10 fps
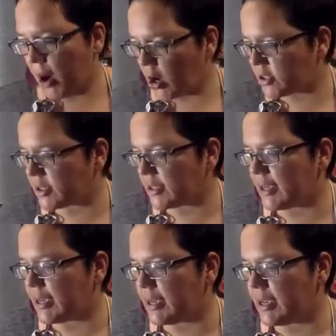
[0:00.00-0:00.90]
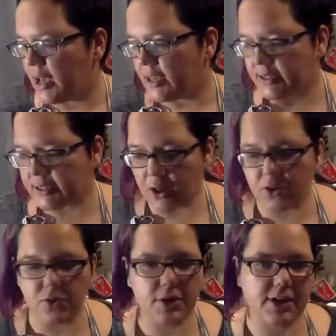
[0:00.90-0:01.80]
parsley,
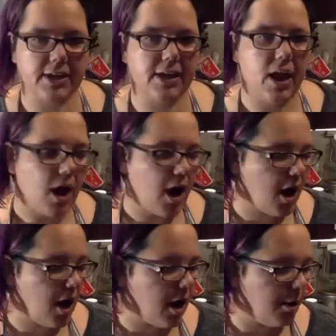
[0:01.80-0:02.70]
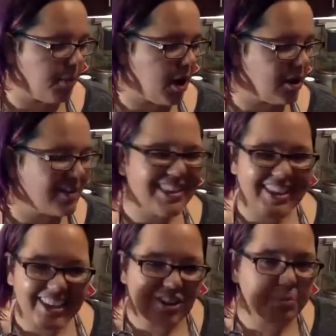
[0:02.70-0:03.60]
celery, um, a
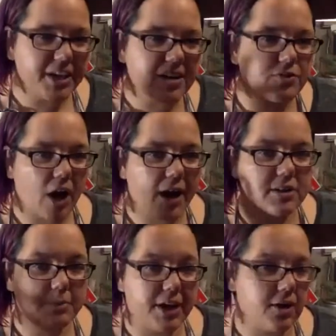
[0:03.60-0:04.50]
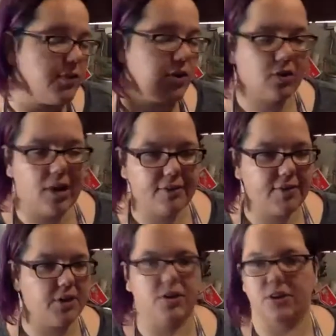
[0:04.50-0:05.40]
little bit of dried tomato. If you don't have
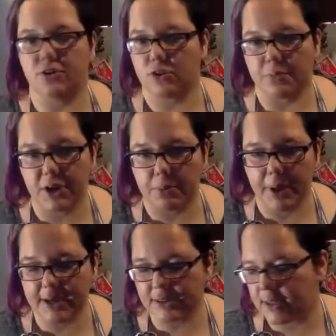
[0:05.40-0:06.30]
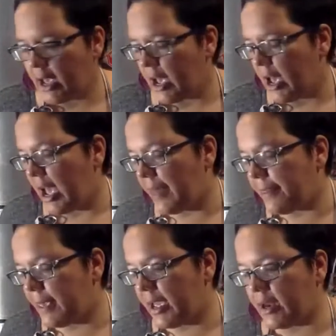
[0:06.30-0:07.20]
that, you can use tomato paste, and
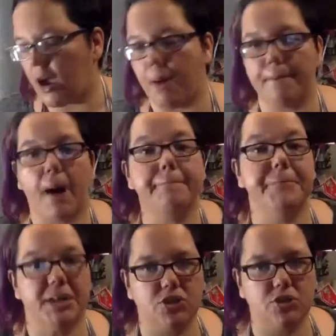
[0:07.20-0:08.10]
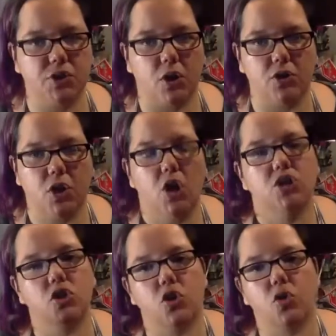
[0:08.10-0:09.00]
then um, a bunch of salt.
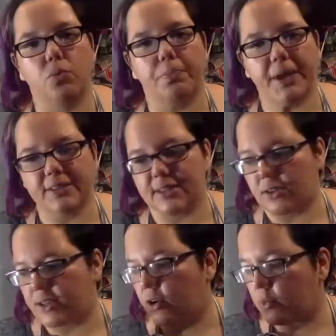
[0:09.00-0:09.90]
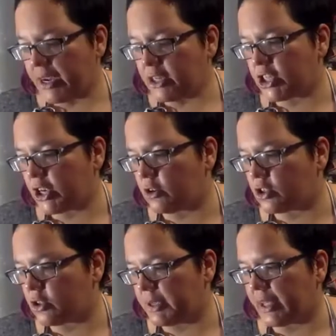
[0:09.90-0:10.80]
So basically, your ratio
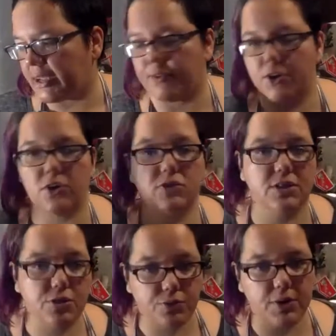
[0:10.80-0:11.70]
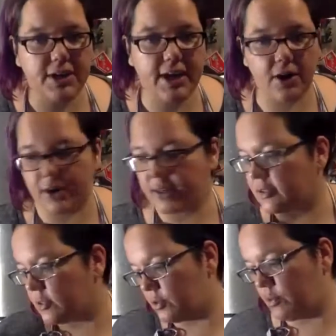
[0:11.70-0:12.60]
should be like if you're using three carrots
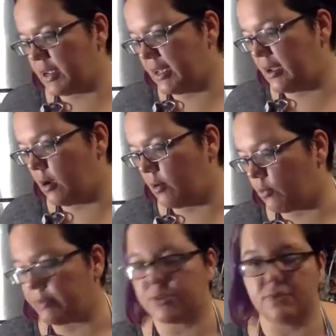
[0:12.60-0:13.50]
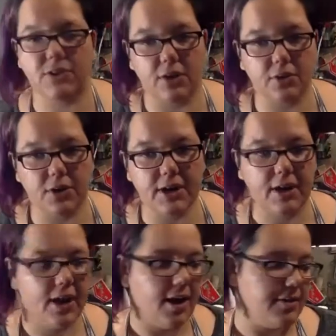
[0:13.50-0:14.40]
and three ribs of celery,
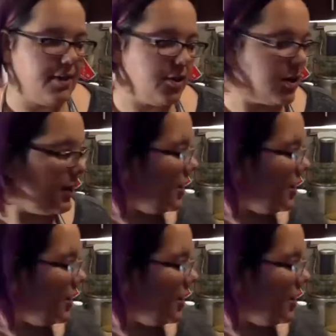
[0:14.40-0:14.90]
then you're going to